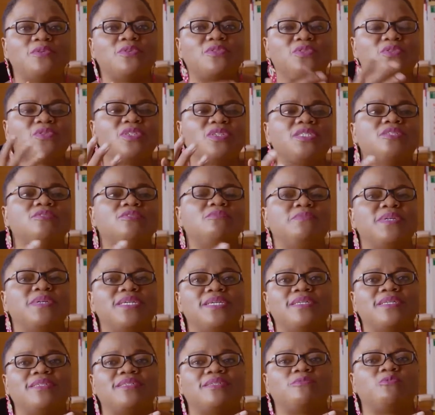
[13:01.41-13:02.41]
social
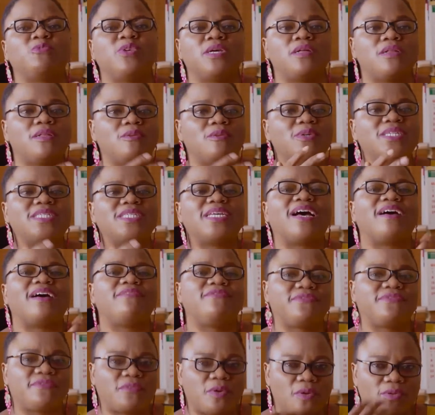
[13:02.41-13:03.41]
beings. We always
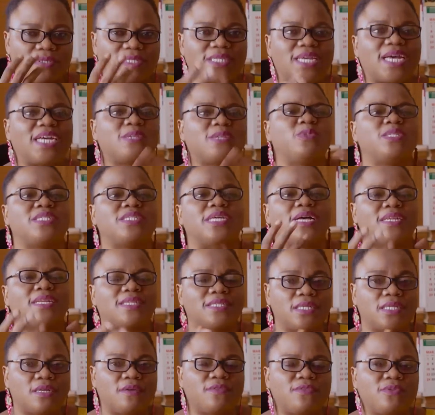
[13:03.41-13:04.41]
have contact with
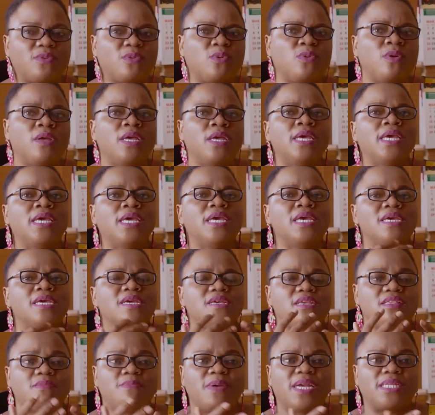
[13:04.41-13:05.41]
ourselves. So
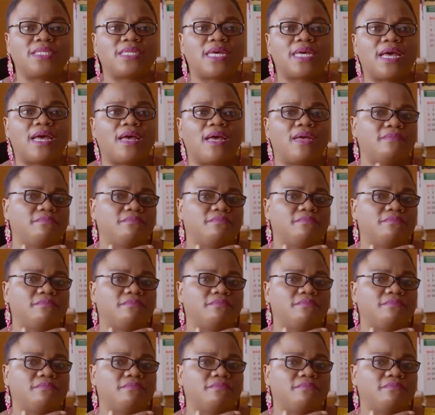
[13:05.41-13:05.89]
it's better